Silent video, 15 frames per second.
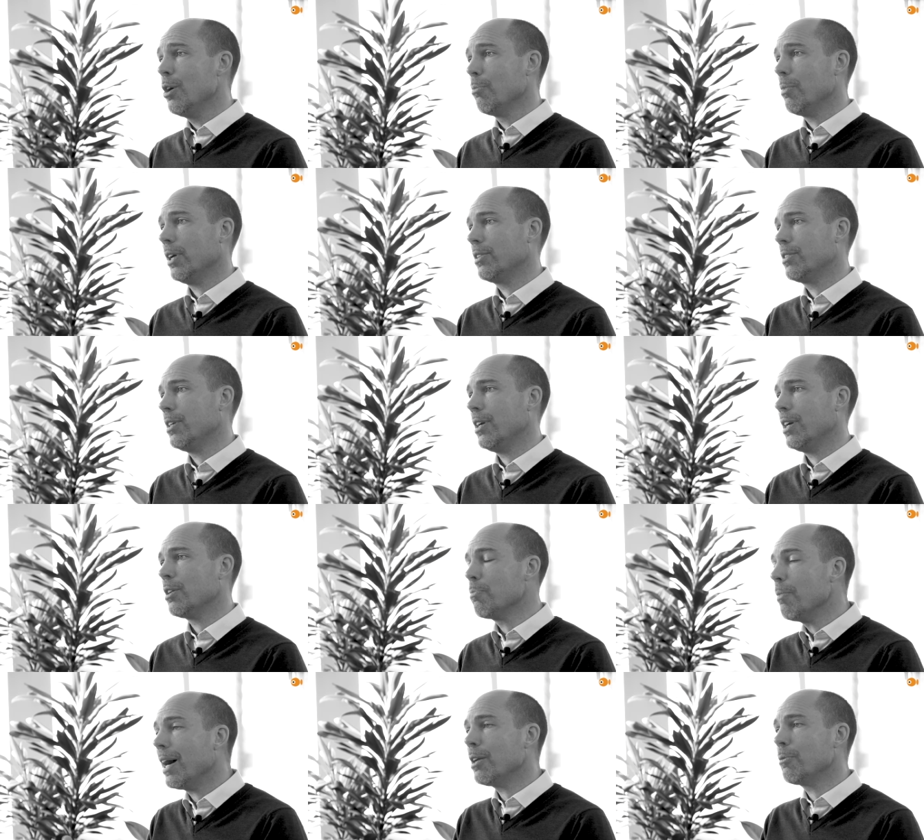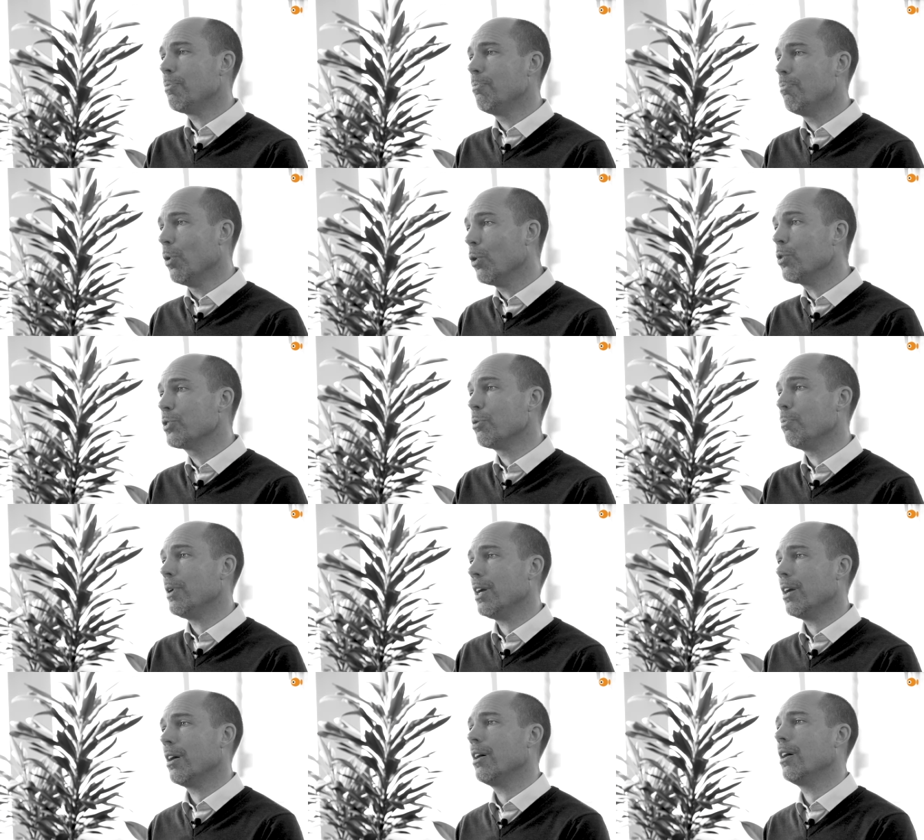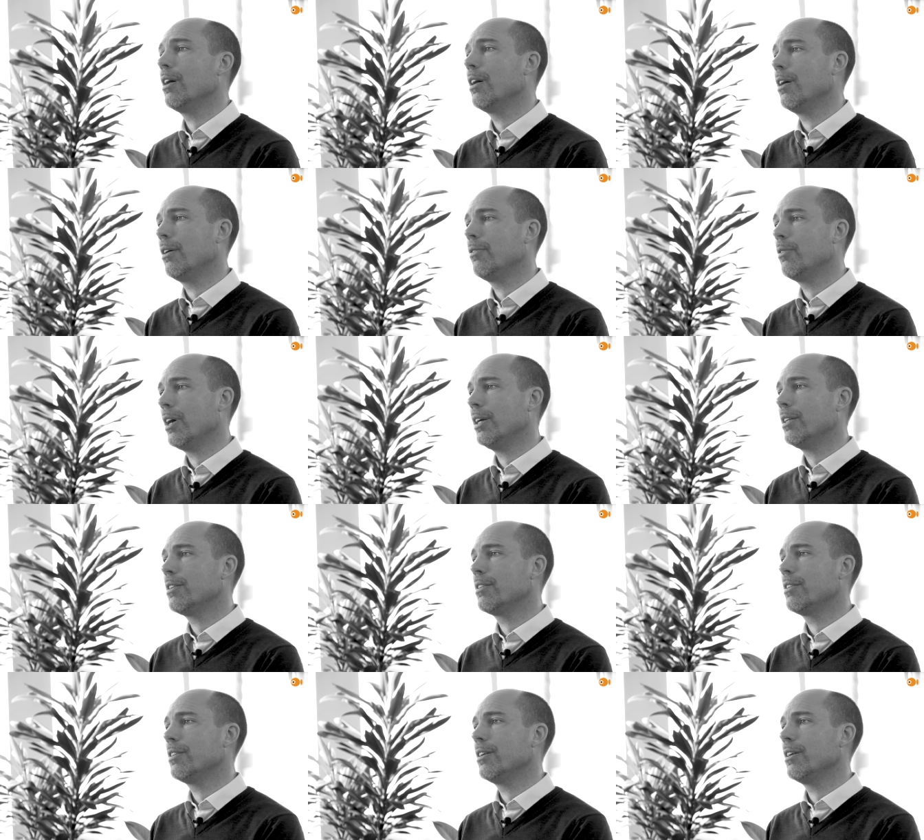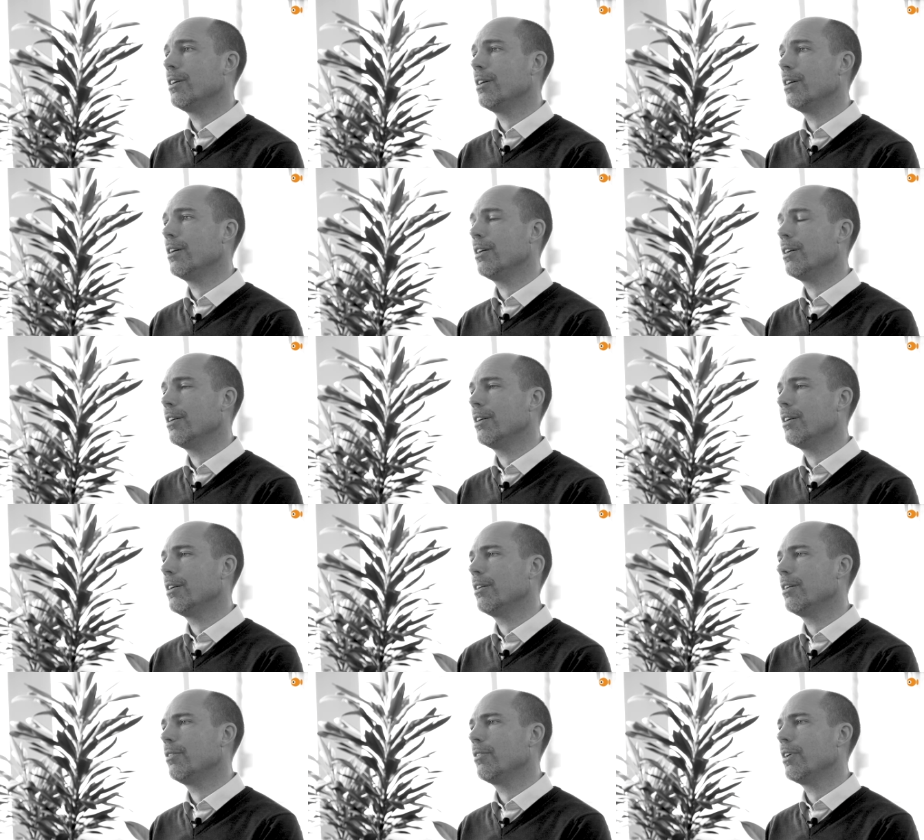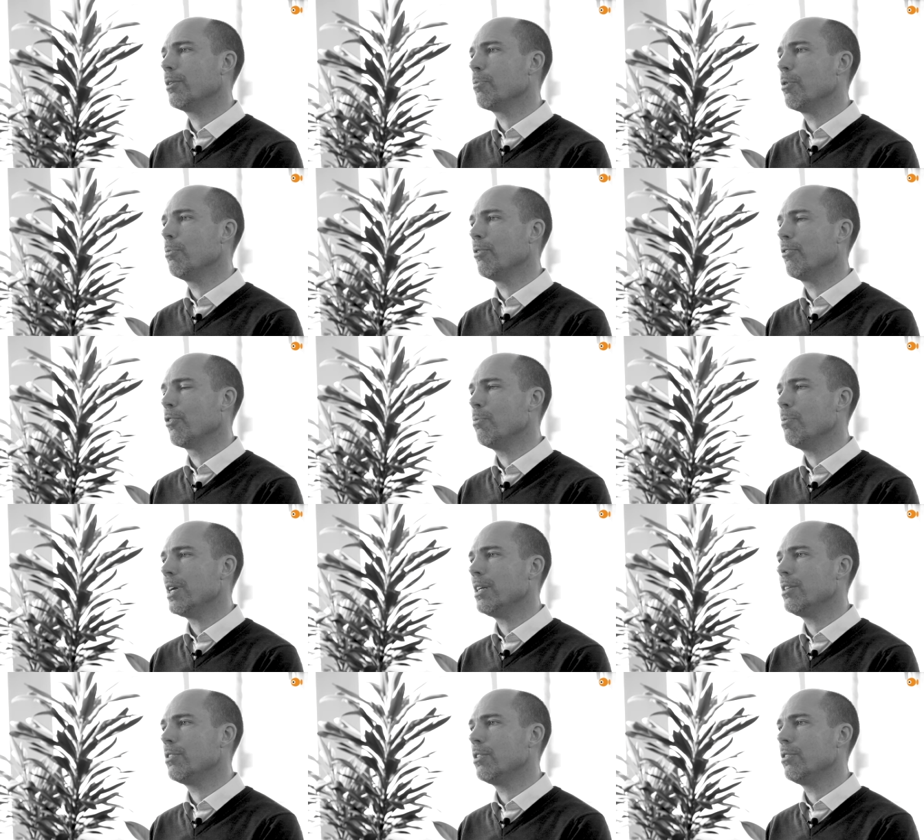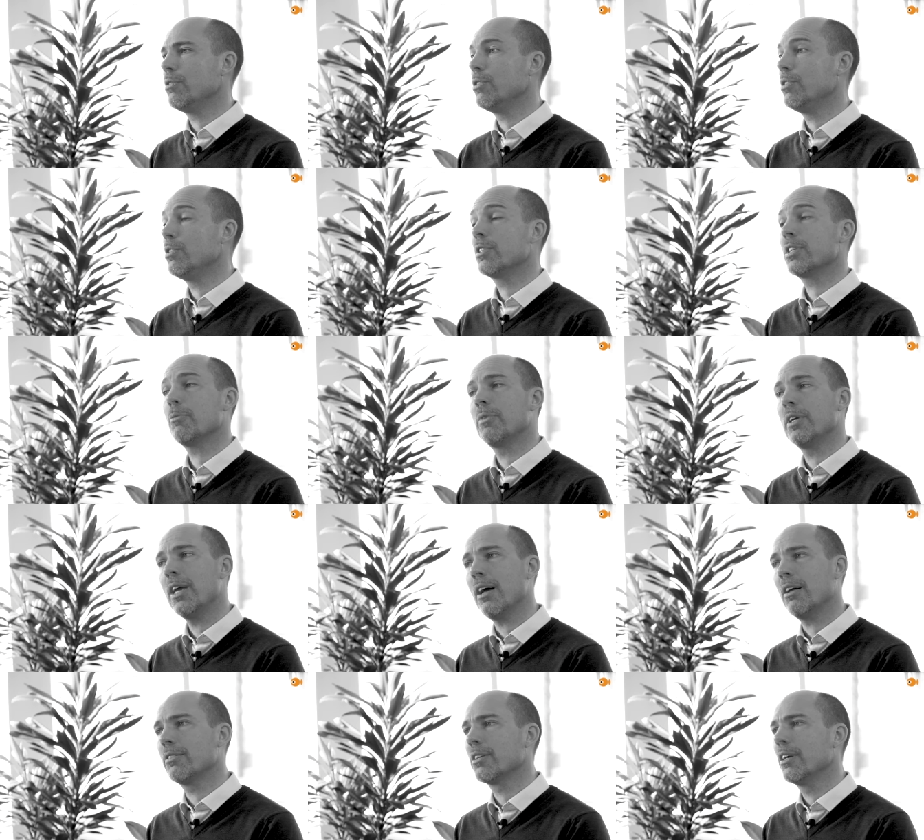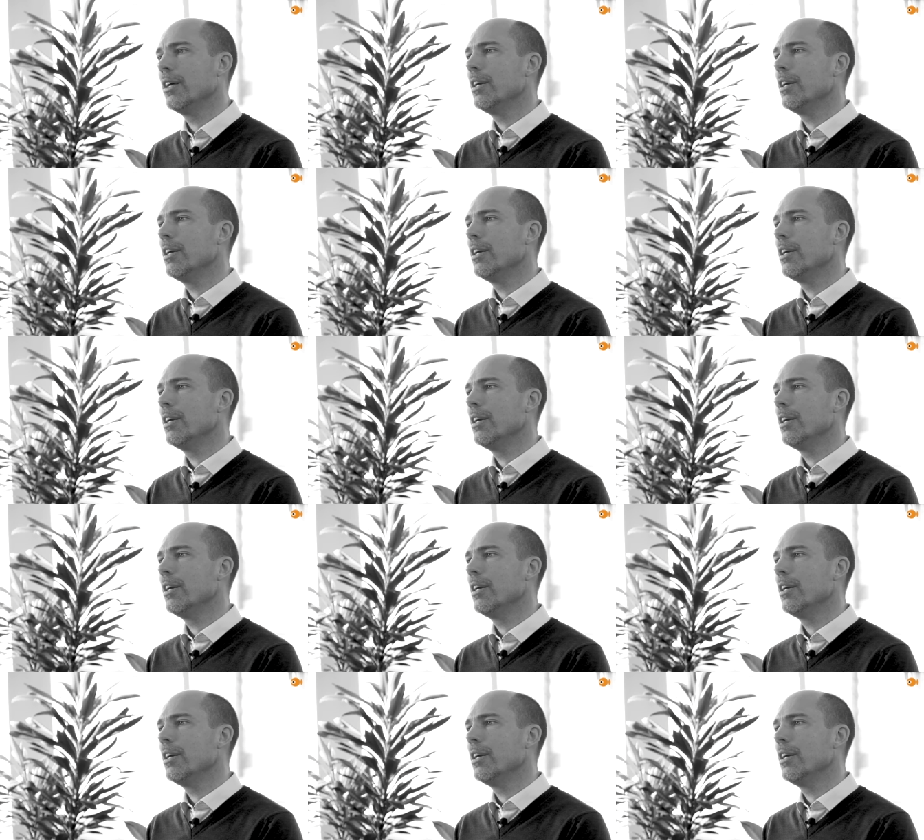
But uh, it might also be a, a right uh, right moment for me to to do something else.